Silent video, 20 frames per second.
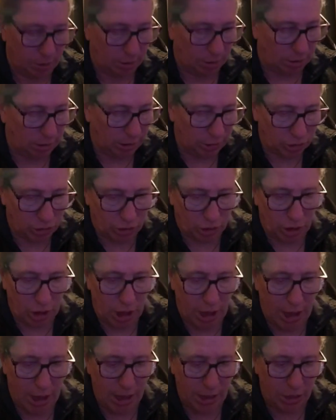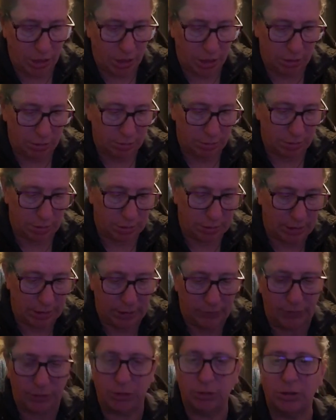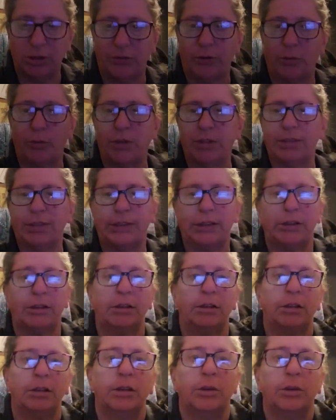dishcloth, I have two different ones here